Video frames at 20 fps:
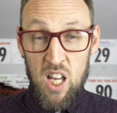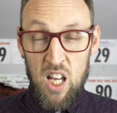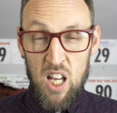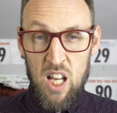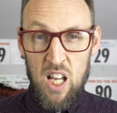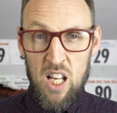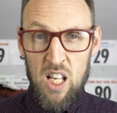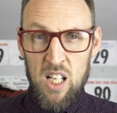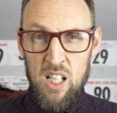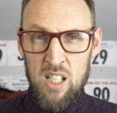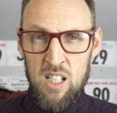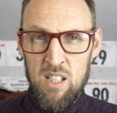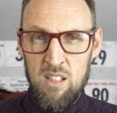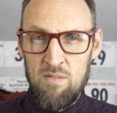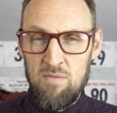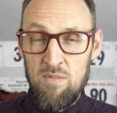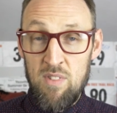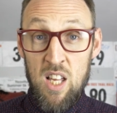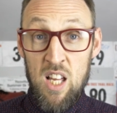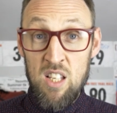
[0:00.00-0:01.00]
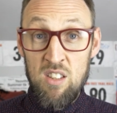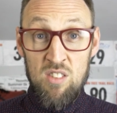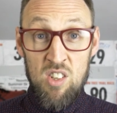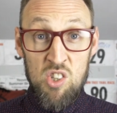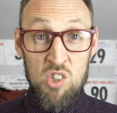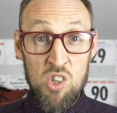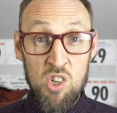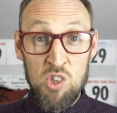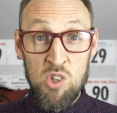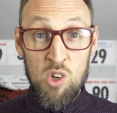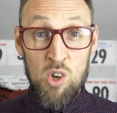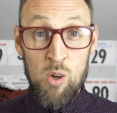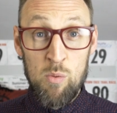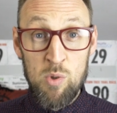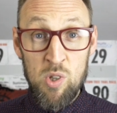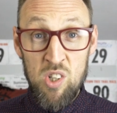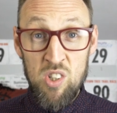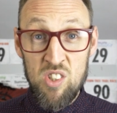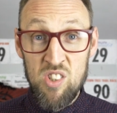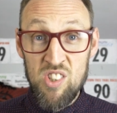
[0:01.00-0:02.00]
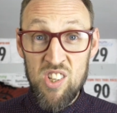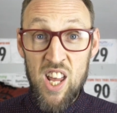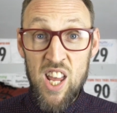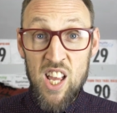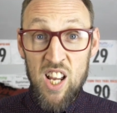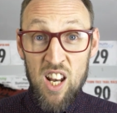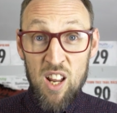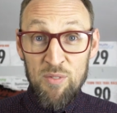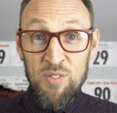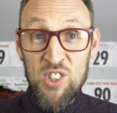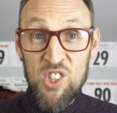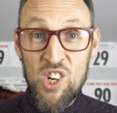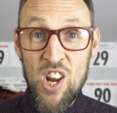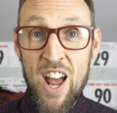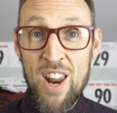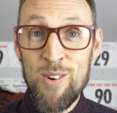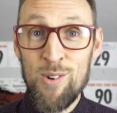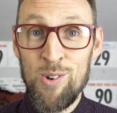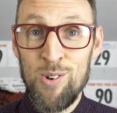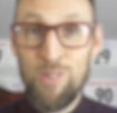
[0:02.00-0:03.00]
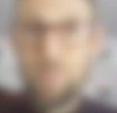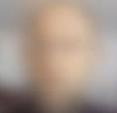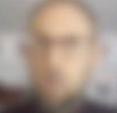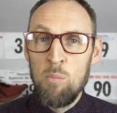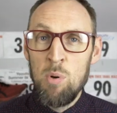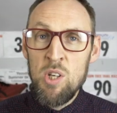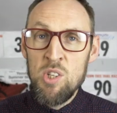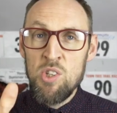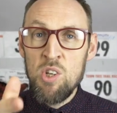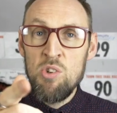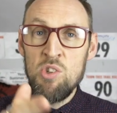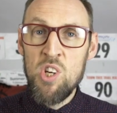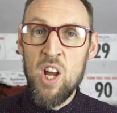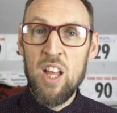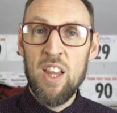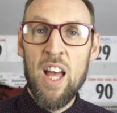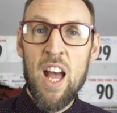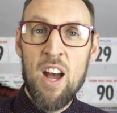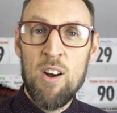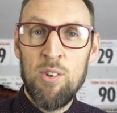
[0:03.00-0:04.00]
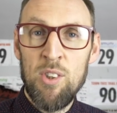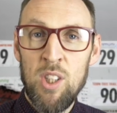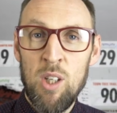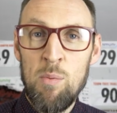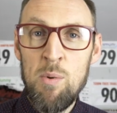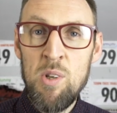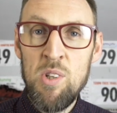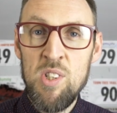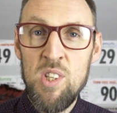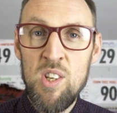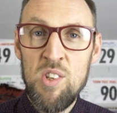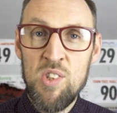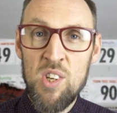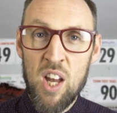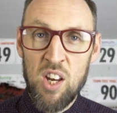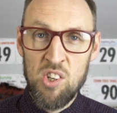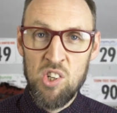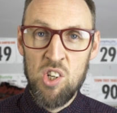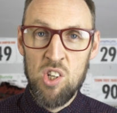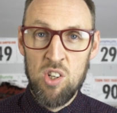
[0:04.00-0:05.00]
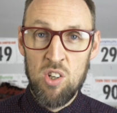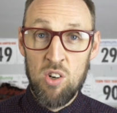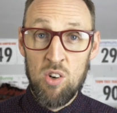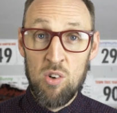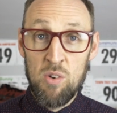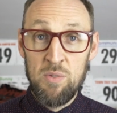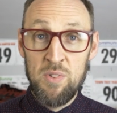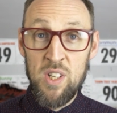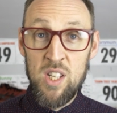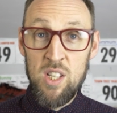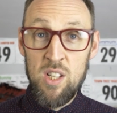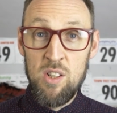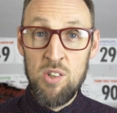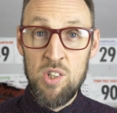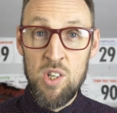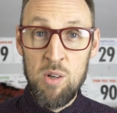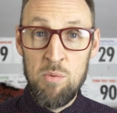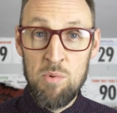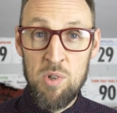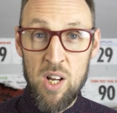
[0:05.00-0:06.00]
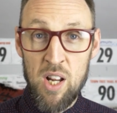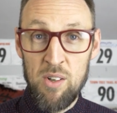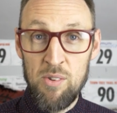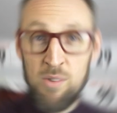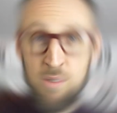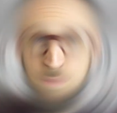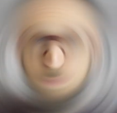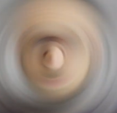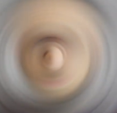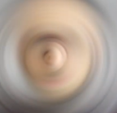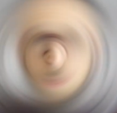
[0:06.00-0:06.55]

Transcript: and then there's just an option to say you love the channel. Please do check that out on the community section of the YouTube channel.